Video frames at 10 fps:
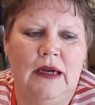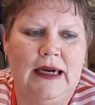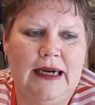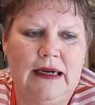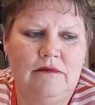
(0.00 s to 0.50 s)

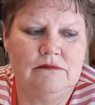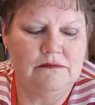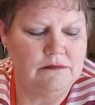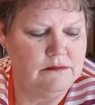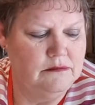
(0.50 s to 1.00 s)

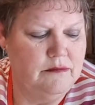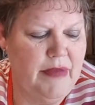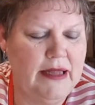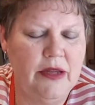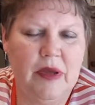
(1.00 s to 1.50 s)
um,
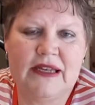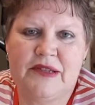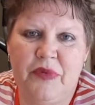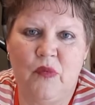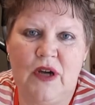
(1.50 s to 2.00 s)
mainly because
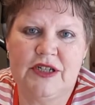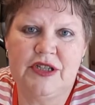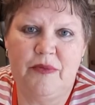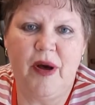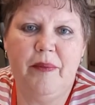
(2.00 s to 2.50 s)
I've been watching
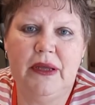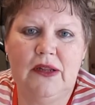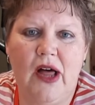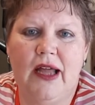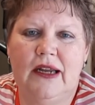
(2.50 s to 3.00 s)
the puppy a
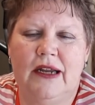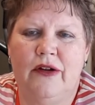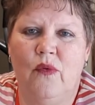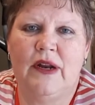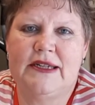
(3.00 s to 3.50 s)
lot, and I
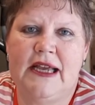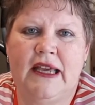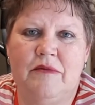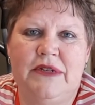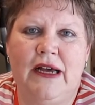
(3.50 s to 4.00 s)
don't want to take
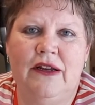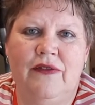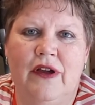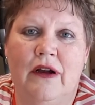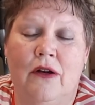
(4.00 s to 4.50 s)
him down in
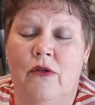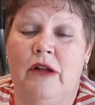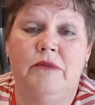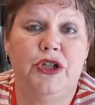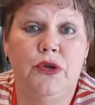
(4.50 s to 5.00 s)
there. I don't want
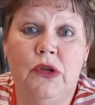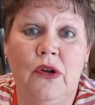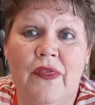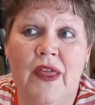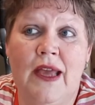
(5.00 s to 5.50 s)
him chewing
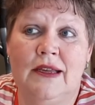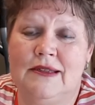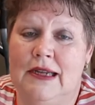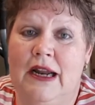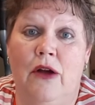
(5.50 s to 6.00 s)
on
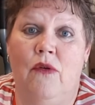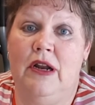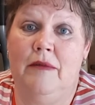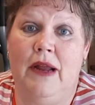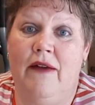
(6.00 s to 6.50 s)
things, and I don't want
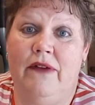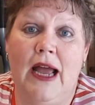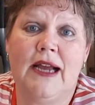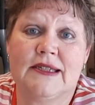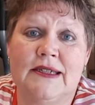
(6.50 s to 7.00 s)
him having
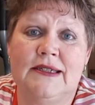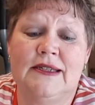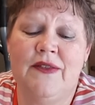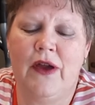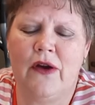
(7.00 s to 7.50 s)
accidents
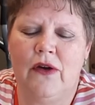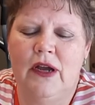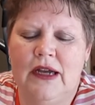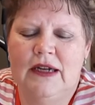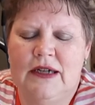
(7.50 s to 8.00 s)
in there.
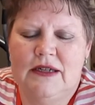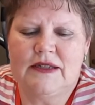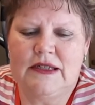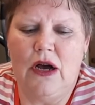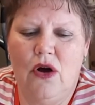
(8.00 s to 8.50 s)

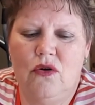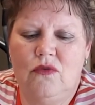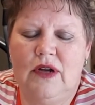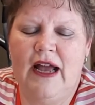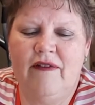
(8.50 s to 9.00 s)

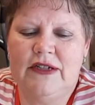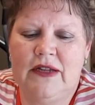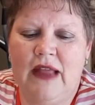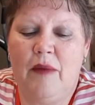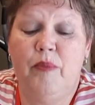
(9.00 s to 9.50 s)
So I haven't
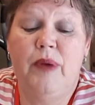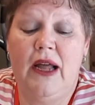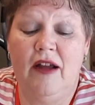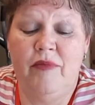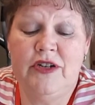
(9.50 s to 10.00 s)
done that.
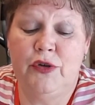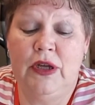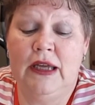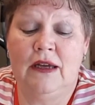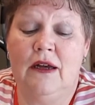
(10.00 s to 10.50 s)
But I've been
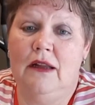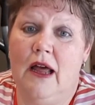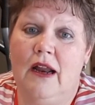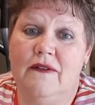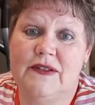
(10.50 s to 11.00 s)
doing a
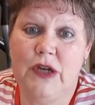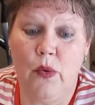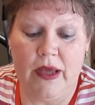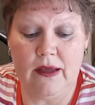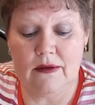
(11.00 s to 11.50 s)
lot of
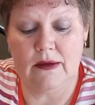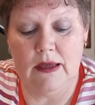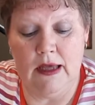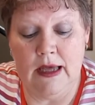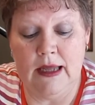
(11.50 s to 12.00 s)
sewing,
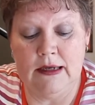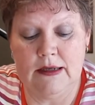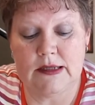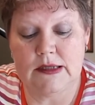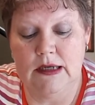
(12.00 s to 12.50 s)
and